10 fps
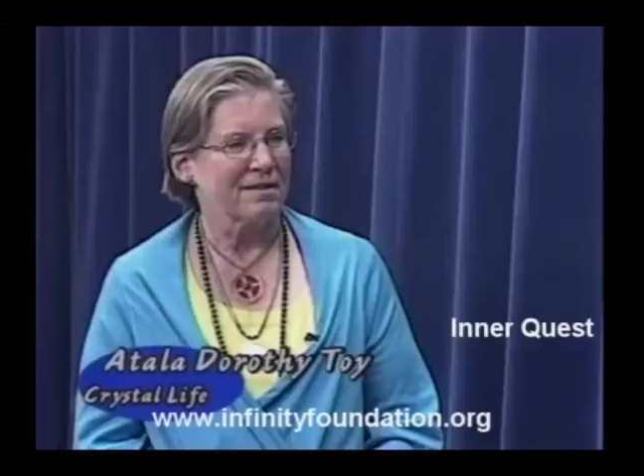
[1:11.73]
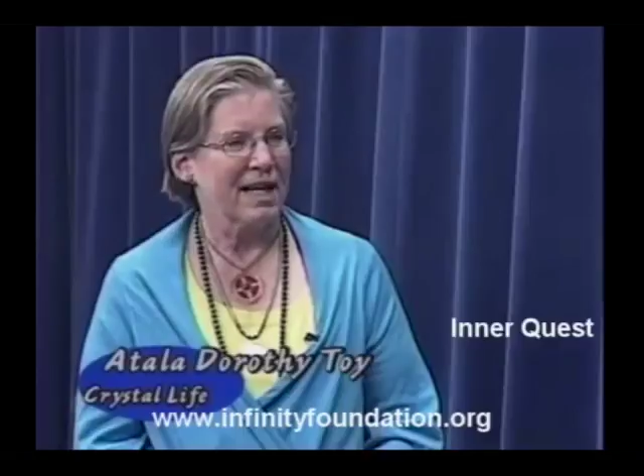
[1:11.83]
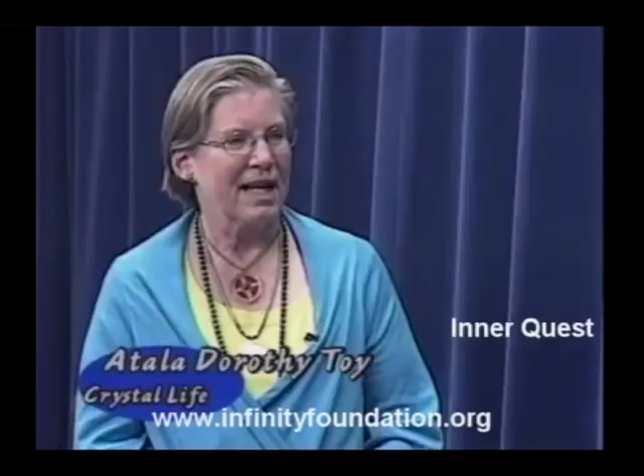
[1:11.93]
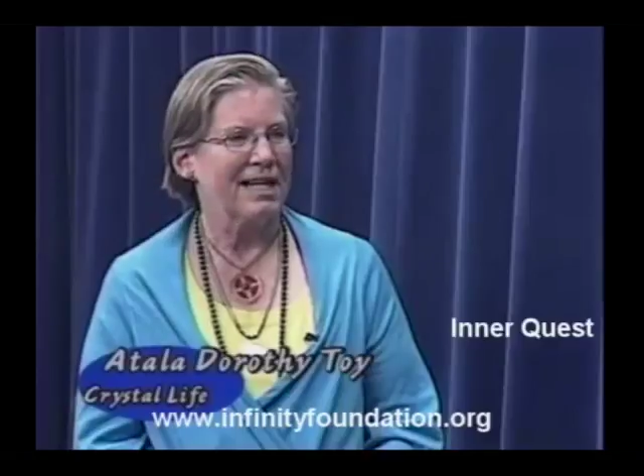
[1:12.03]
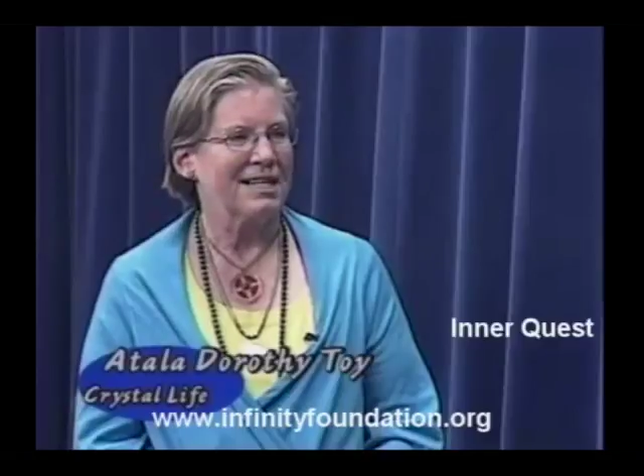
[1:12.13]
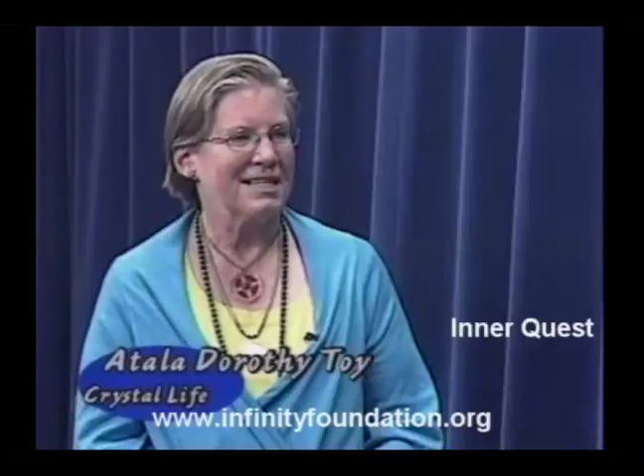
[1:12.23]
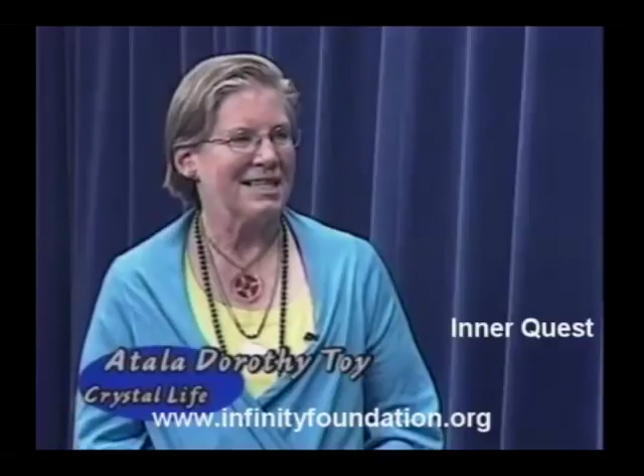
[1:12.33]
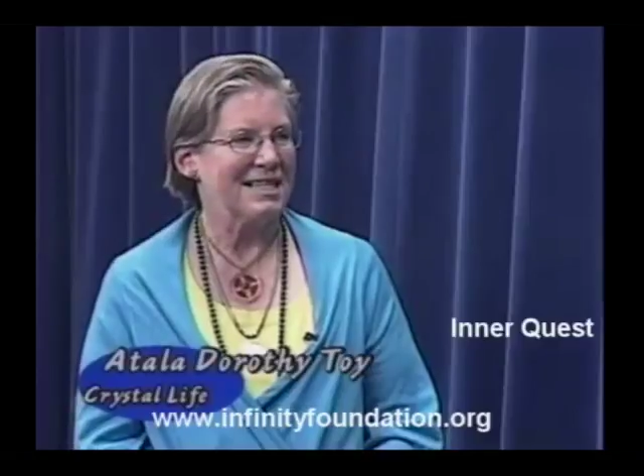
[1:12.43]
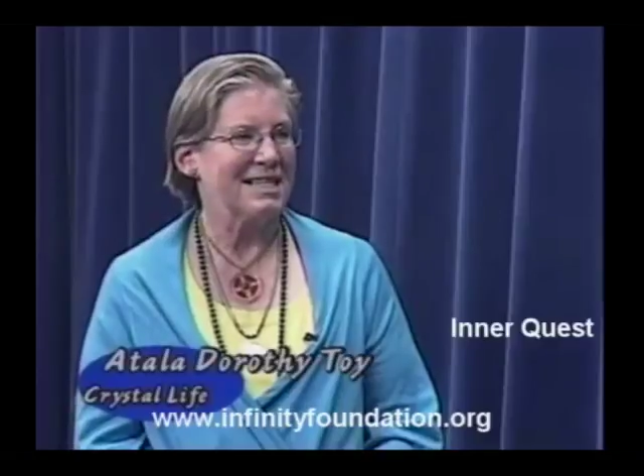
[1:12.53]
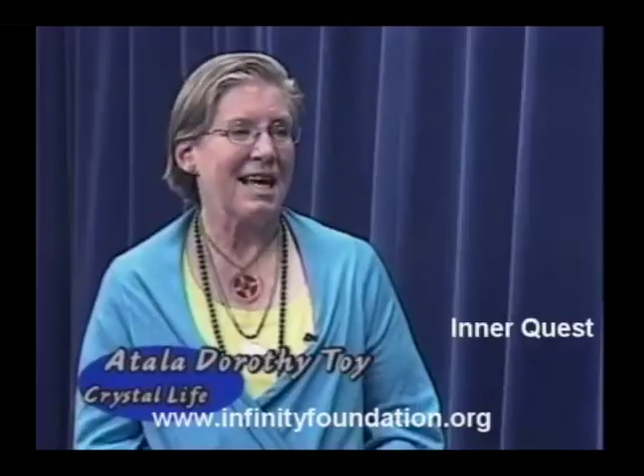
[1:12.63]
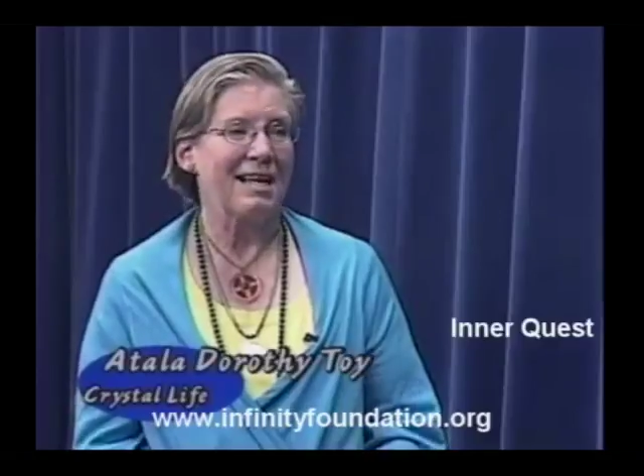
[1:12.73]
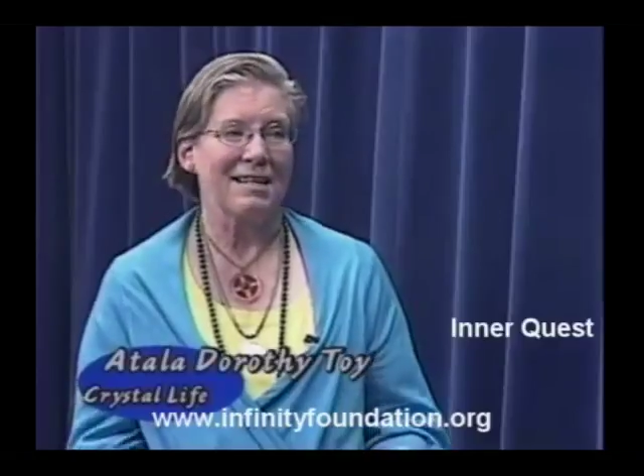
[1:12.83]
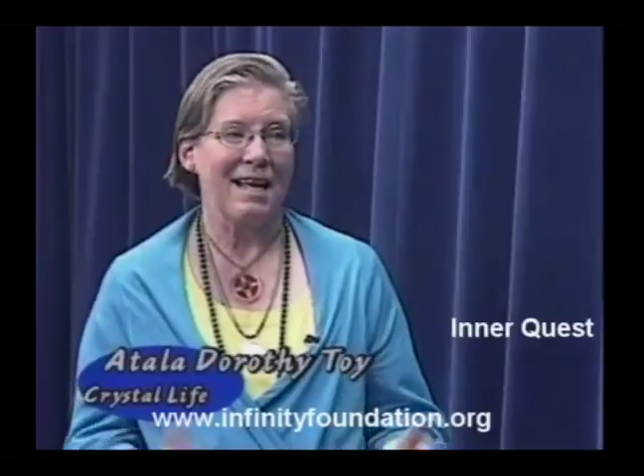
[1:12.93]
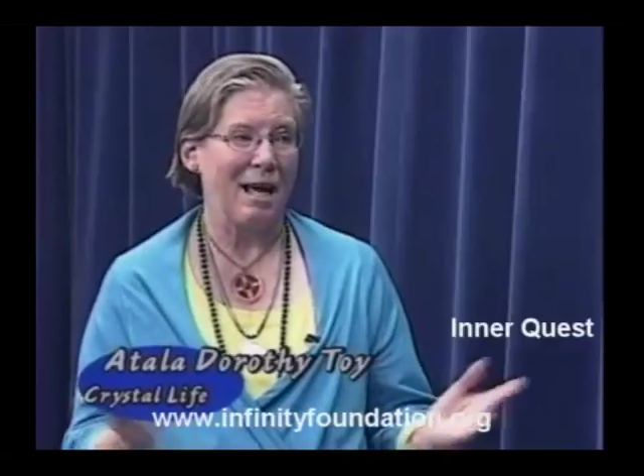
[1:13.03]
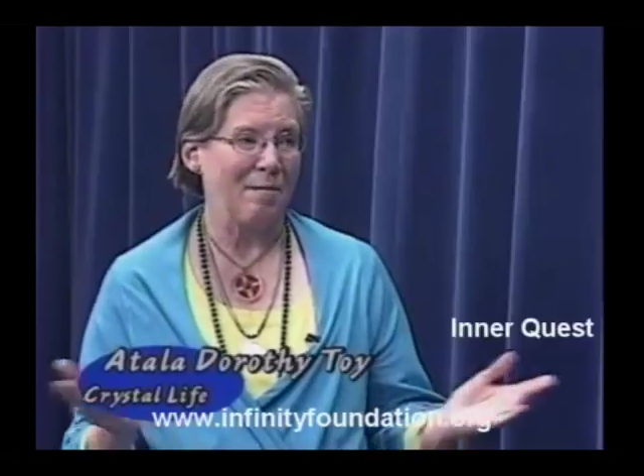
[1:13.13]
And since that
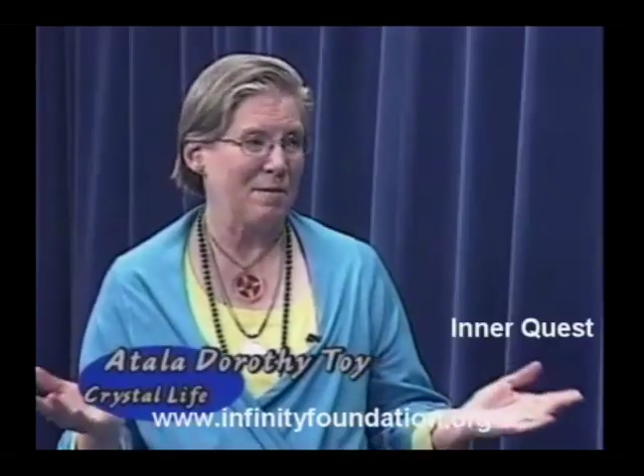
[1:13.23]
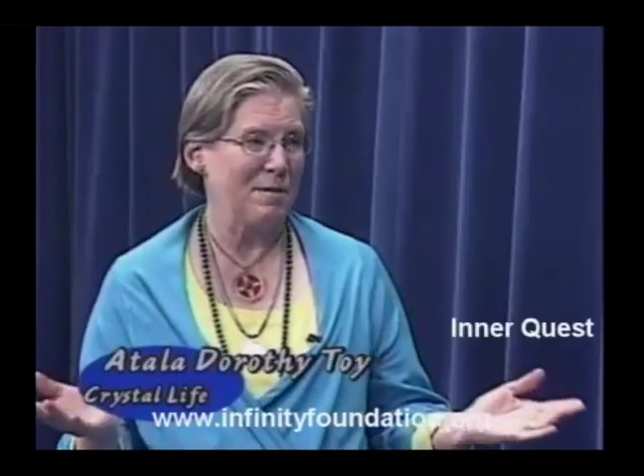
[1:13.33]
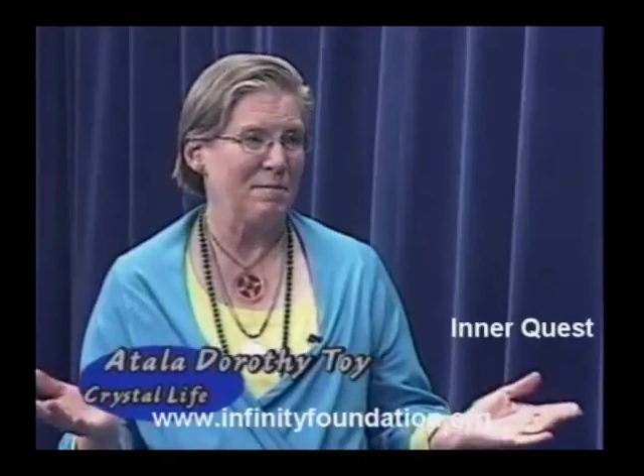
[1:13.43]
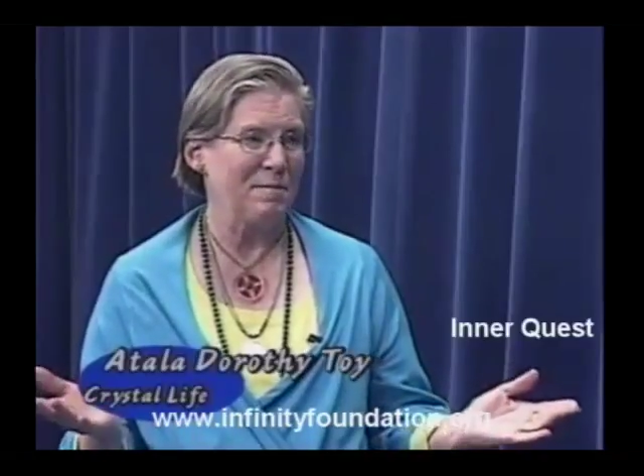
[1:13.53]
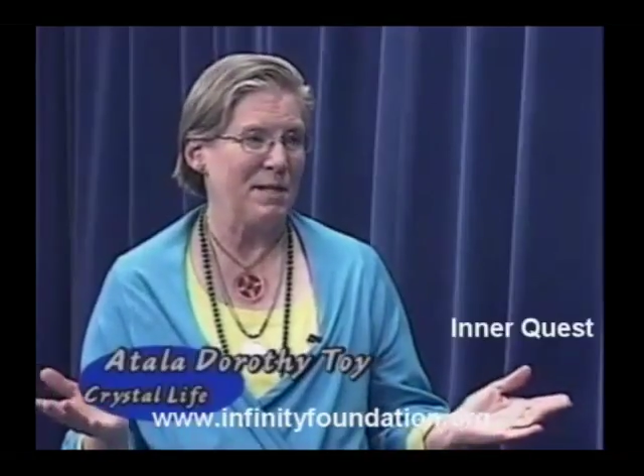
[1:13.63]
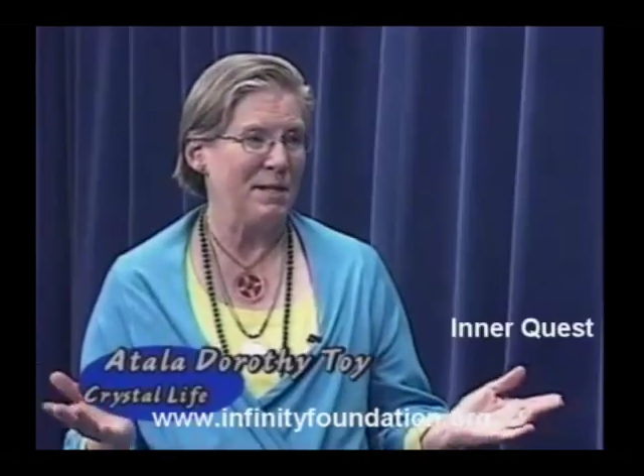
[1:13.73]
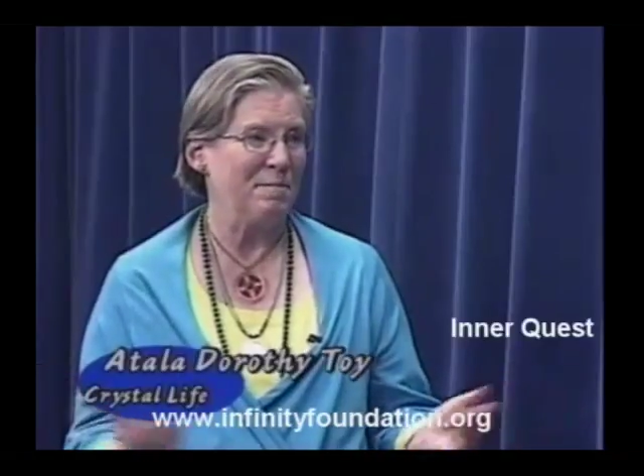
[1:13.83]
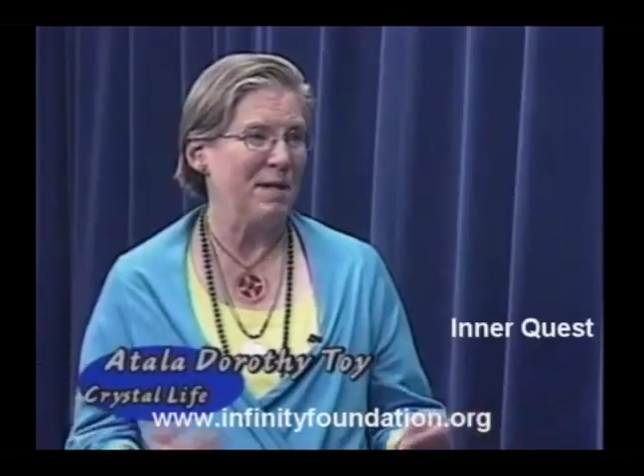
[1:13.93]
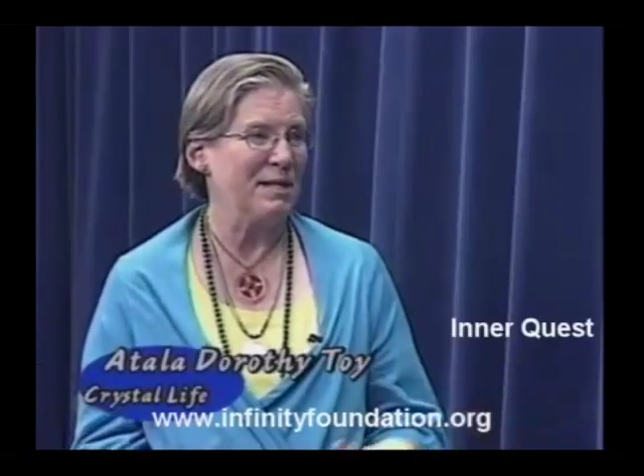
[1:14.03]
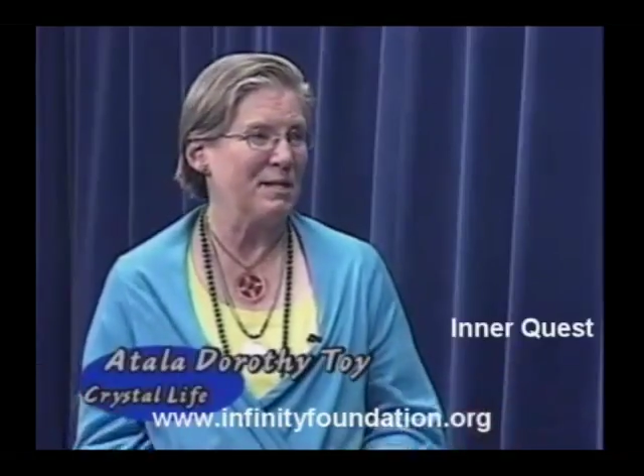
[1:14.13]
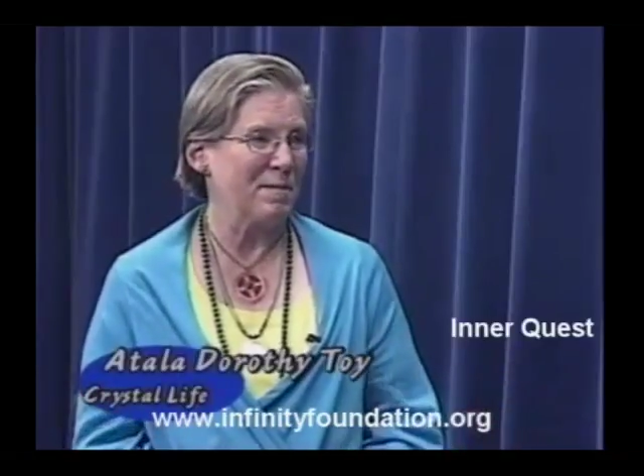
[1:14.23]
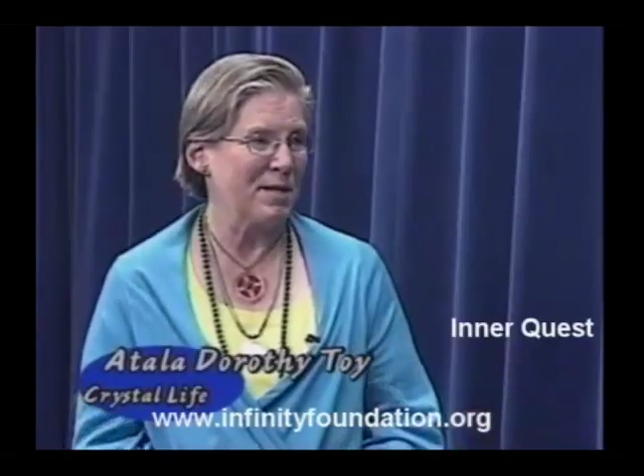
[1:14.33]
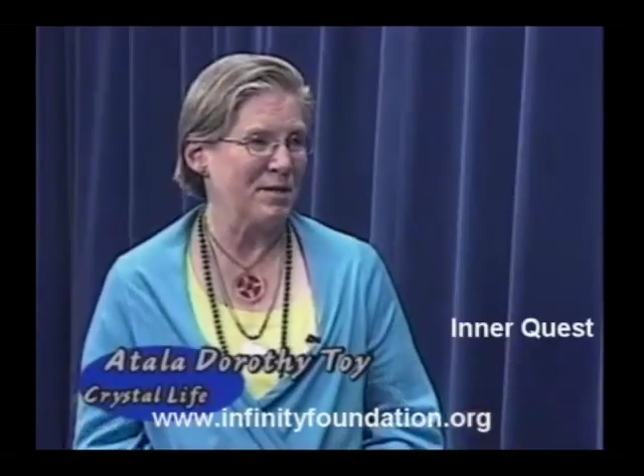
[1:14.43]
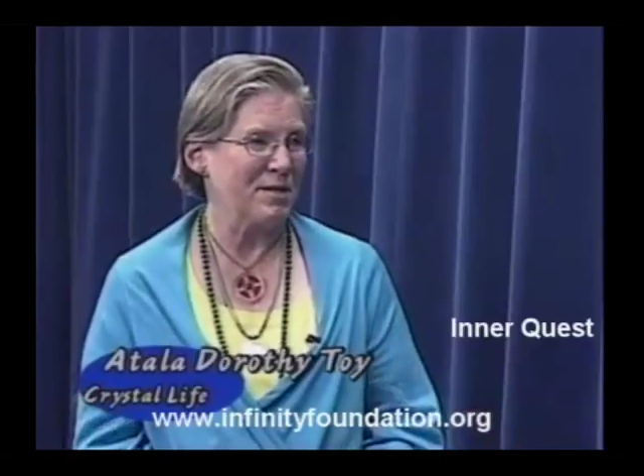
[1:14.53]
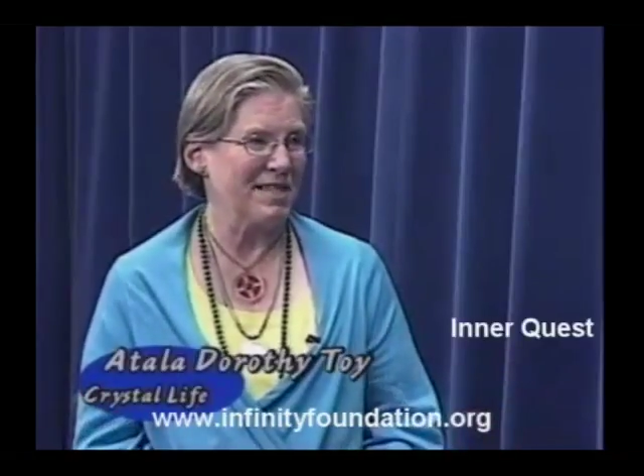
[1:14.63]
happens to be my
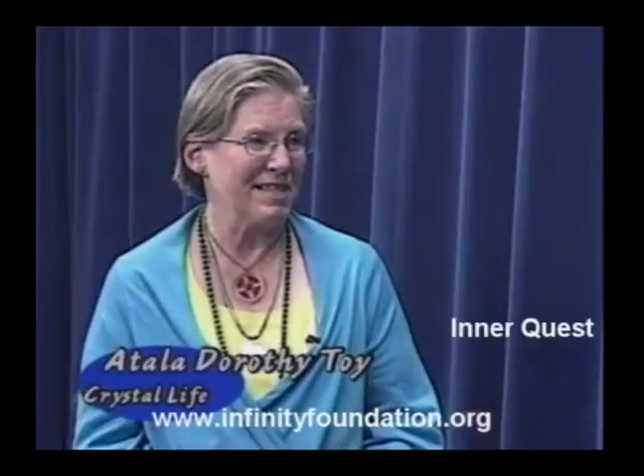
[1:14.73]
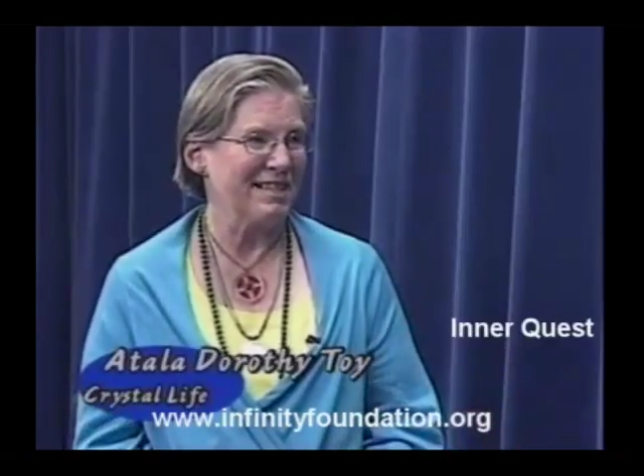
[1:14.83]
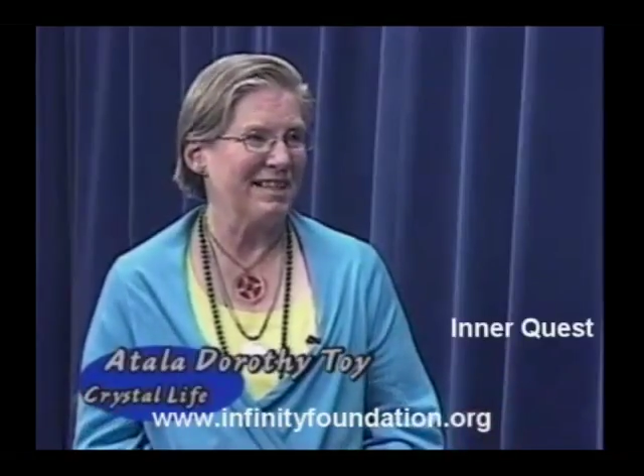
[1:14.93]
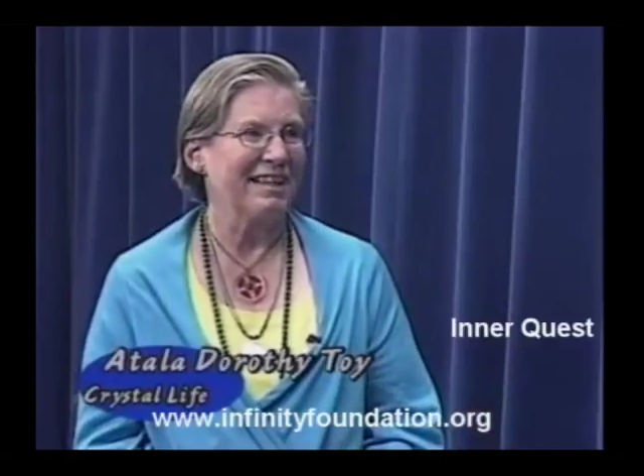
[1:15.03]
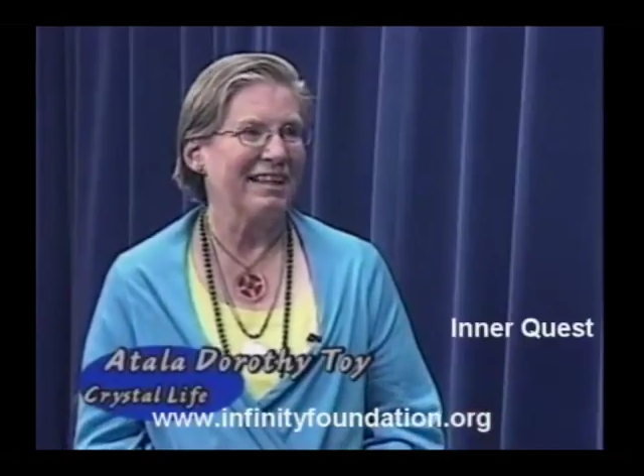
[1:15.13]
specialty,